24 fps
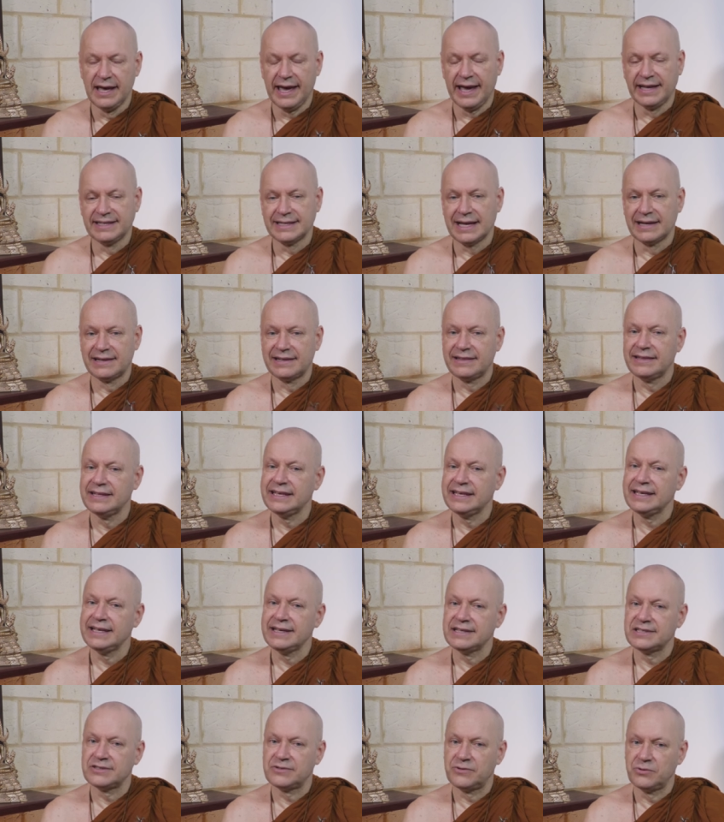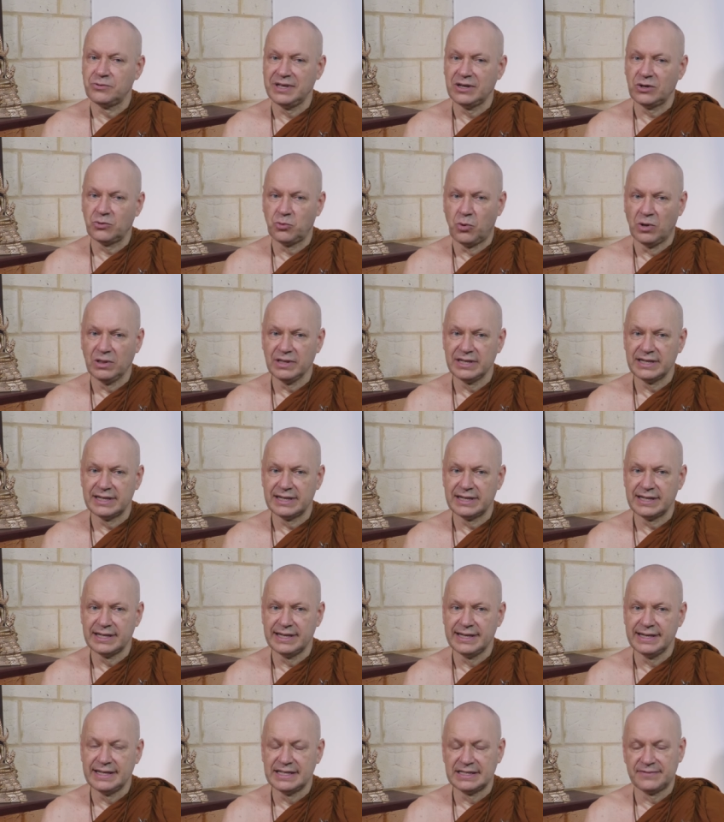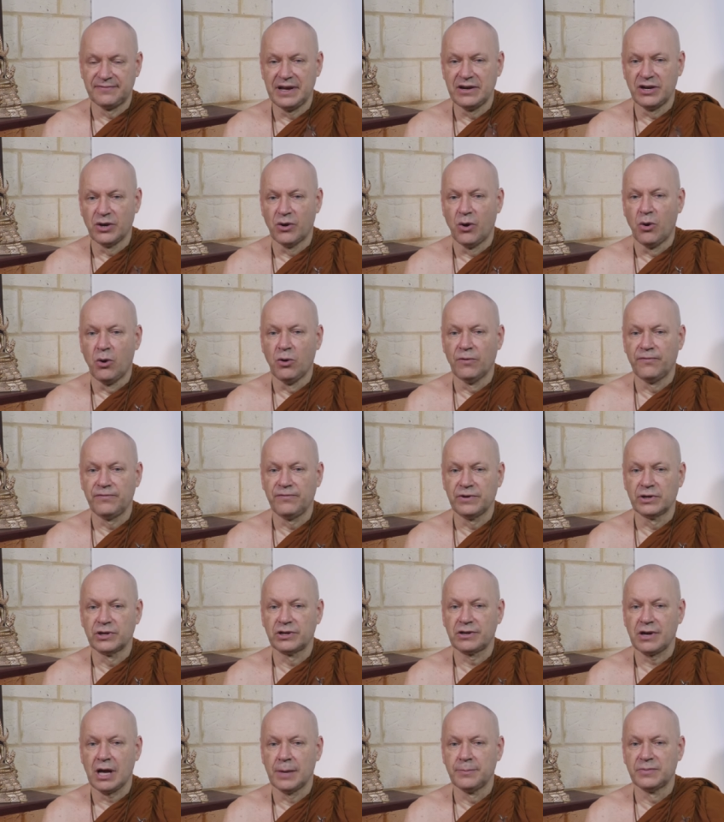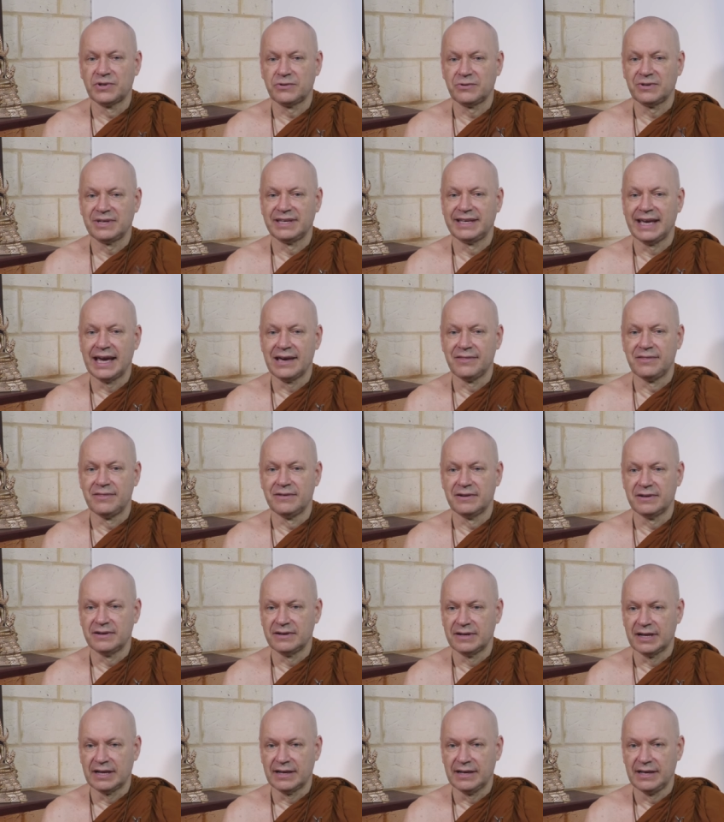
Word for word: is that these three qualities very often come together.